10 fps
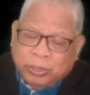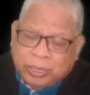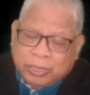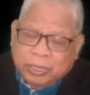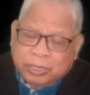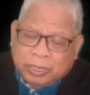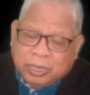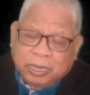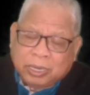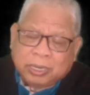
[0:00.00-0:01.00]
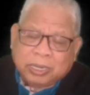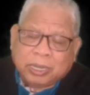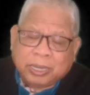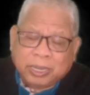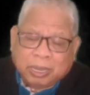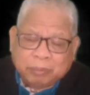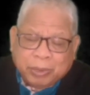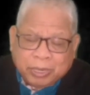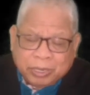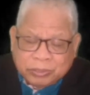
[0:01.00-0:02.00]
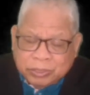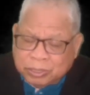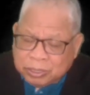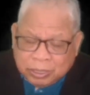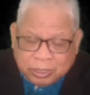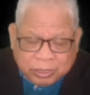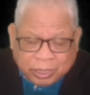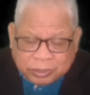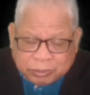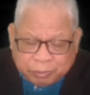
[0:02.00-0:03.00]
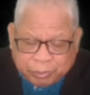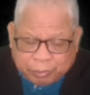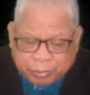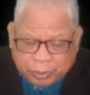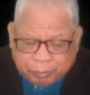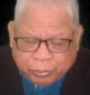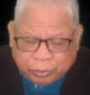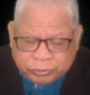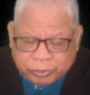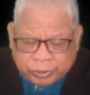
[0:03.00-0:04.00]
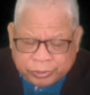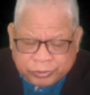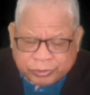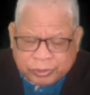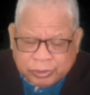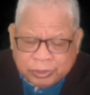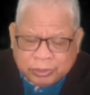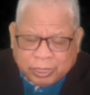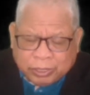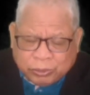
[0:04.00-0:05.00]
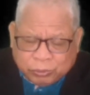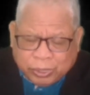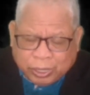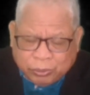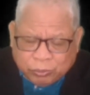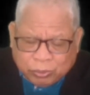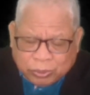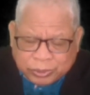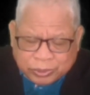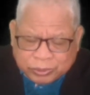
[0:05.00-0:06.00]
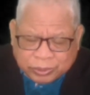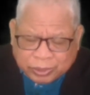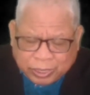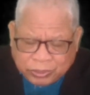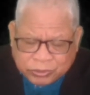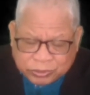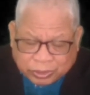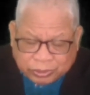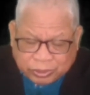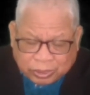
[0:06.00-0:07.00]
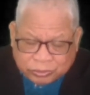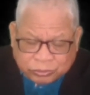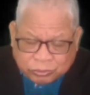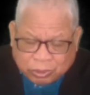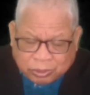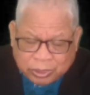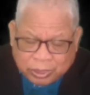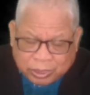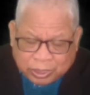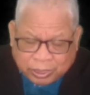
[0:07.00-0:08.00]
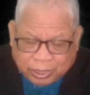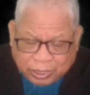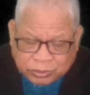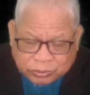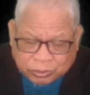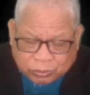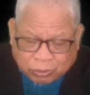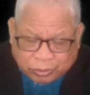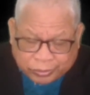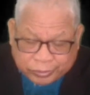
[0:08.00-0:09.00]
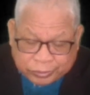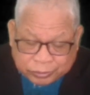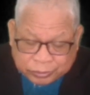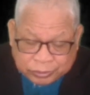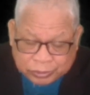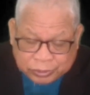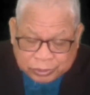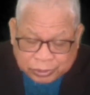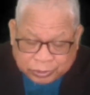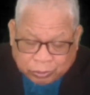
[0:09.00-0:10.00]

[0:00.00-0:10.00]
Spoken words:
Now he did kill a young man. I say that is preposterous that you can do all this against Sharia. It's wrong, against the law. No? See?